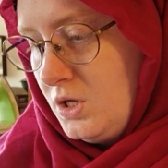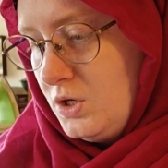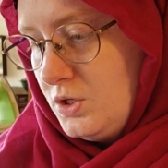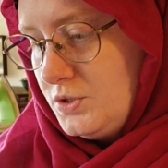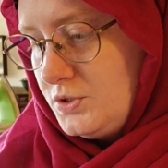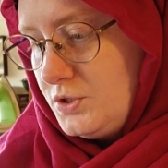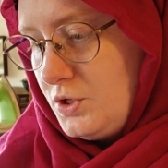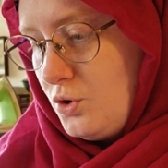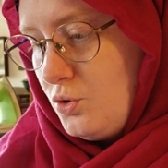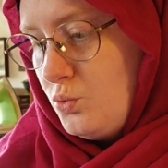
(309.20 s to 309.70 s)

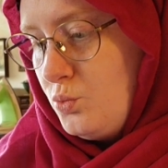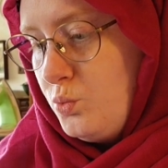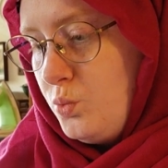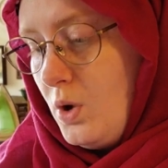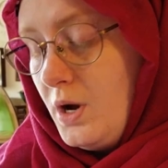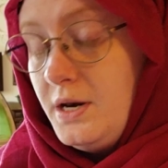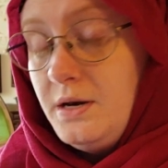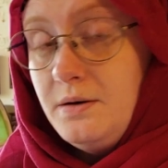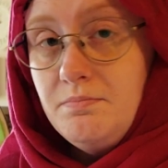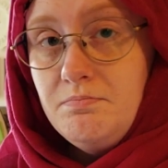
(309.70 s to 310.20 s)
So
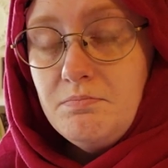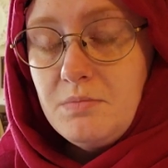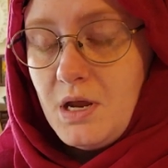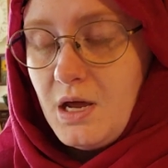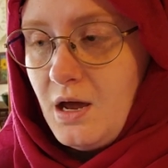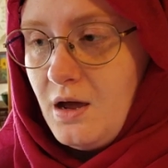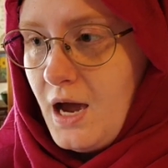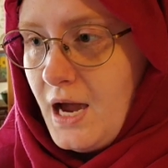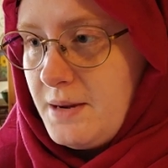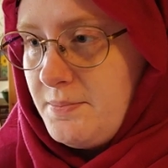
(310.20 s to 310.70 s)
one
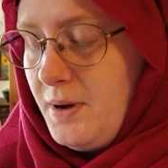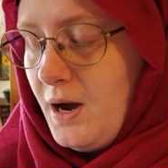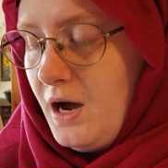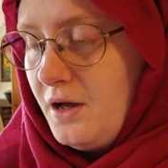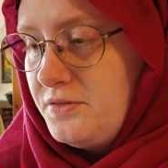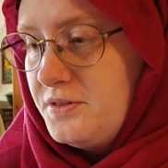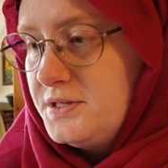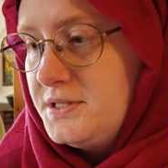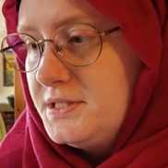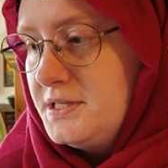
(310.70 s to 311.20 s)

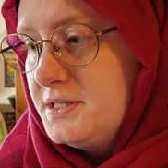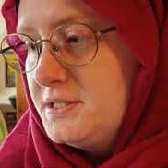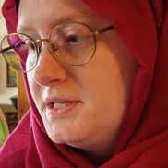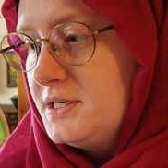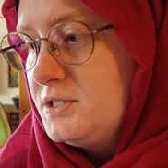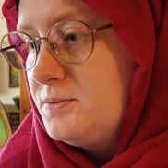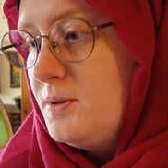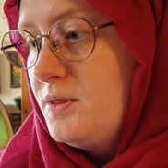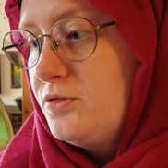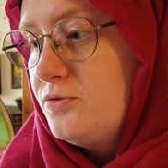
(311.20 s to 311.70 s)
hypothesis
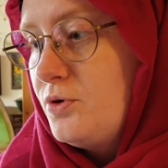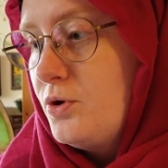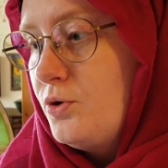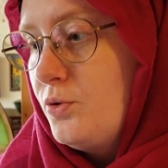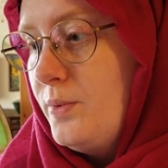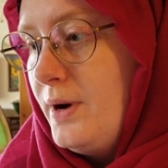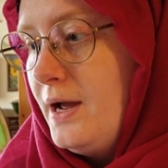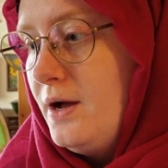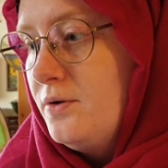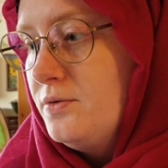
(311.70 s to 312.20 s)
that's been thrown
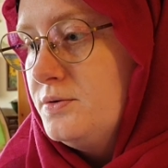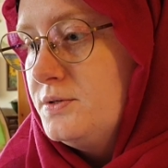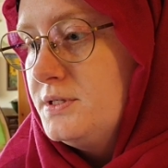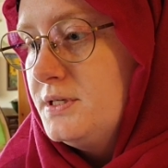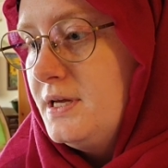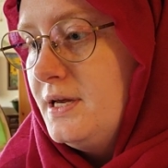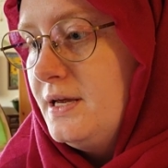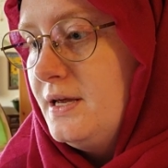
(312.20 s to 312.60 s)
around